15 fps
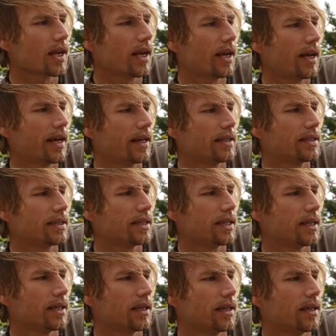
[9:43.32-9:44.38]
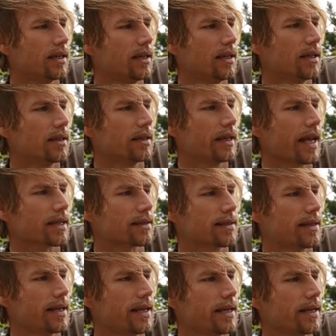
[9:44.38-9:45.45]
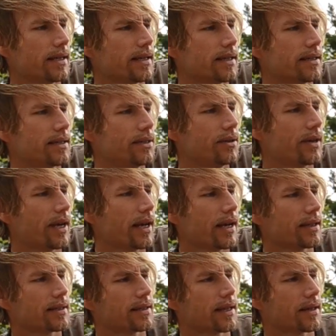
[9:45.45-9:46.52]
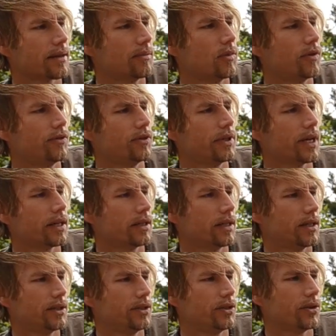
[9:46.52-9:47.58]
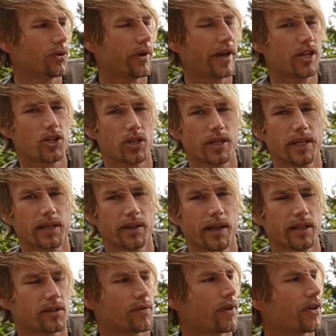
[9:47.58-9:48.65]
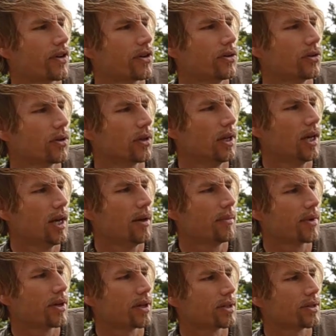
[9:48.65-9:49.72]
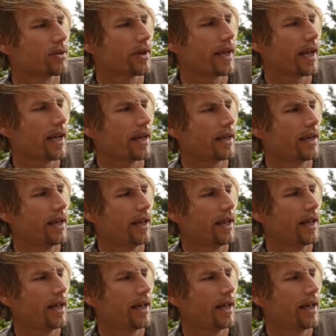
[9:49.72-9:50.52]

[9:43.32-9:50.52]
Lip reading: And the next thing is you can set the move duration, and that's very cool, because you can